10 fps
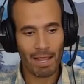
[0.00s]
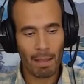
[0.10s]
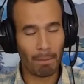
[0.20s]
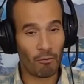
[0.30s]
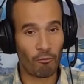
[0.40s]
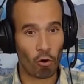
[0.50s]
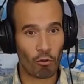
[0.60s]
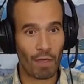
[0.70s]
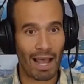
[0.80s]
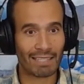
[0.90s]
Before
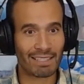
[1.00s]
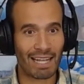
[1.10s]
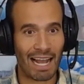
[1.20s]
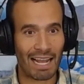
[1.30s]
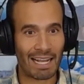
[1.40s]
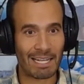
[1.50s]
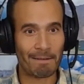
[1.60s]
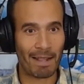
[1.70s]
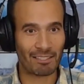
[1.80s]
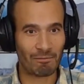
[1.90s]
that,
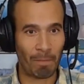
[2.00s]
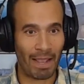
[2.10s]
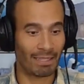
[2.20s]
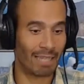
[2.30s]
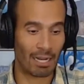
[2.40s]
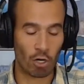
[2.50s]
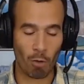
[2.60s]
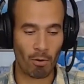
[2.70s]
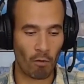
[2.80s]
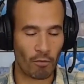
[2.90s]
I spent a
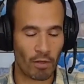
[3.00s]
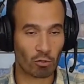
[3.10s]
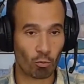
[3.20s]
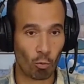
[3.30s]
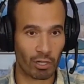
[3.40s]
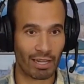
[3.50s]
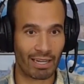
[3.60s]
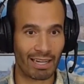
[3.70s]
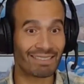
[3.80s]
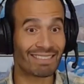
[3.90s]
number of years
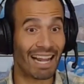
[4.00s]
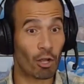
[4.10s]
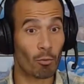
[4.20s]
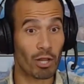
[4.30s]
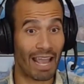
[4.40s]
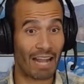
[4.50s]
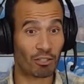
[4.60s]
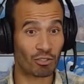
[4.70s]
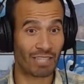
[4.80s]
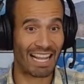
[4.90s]
working in
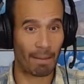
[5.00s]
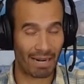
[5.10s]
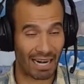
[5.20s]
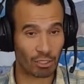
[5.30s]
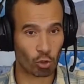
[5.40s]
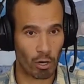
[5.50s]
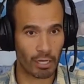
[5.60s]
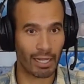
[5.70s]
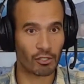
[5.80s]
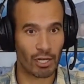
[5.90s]
telecommunications. I am an
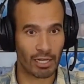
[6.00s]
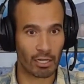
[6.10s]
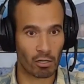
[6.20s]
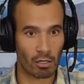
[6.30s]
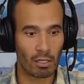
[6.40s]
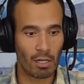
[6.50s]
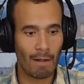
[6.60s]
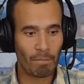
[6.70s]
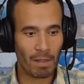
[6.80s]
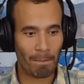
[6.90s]
electronic engineer
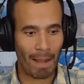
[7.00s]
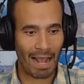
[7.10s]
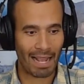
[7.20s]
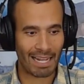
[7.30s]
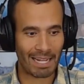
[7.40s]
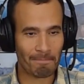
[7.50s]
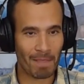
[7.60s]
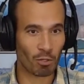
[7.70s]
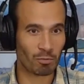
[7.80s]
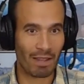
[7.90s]
that
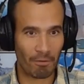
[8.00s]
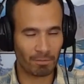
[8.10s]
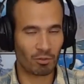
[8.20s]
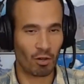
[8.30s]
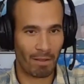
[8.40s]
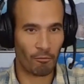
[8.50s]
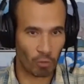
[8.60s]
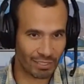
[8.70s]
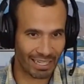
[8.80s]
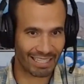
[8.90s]
was my sort of my
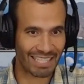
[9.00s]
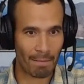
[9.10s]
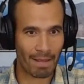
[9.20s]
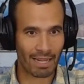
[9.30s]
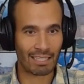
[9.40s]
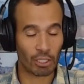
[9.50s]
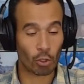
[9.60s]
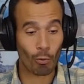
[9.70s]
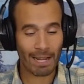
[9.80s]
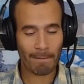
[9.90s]
first academic
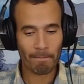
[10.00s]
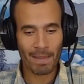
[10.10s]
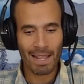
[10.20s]
degree.